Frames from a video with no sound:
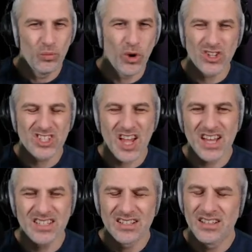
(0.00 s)
What,
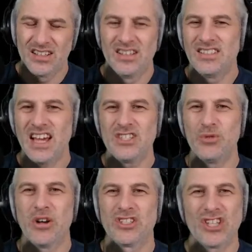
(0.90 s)
Dad? Dad,
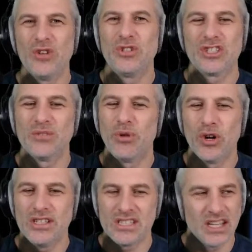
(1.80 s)
you are so
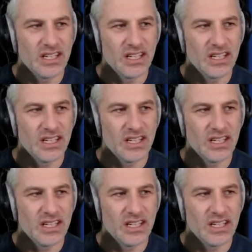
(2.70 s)
disappointing.